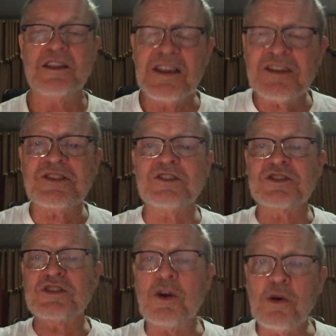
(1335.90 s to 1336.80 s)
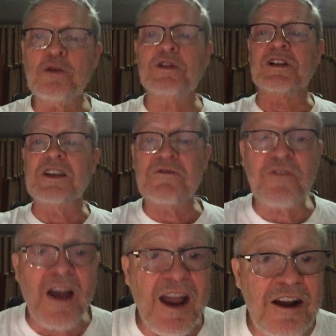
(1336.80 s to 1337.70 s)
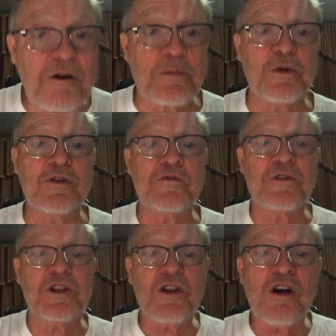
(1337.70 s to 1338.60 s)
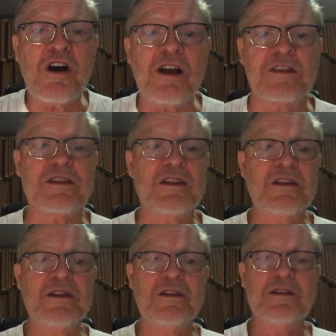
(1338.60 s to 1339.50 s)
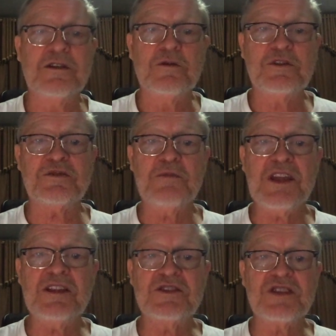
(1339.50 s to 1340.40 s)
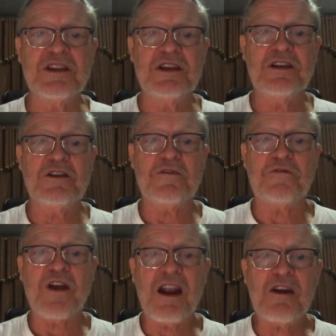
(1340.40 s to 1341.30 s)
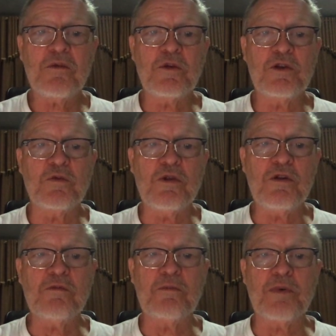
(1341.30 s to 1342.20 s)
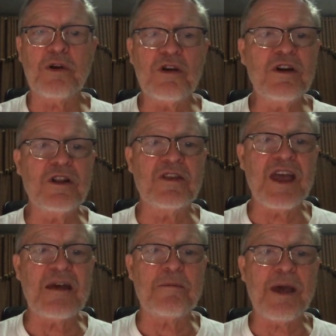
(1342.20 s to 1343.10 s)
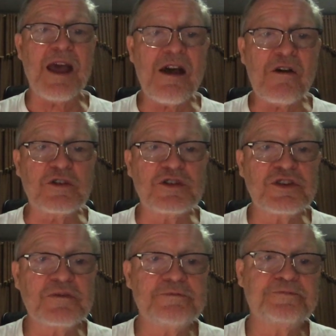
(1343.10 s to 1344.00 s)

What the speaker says: This is totally fireproof cloth, which means your firewood won't burn in that pouch.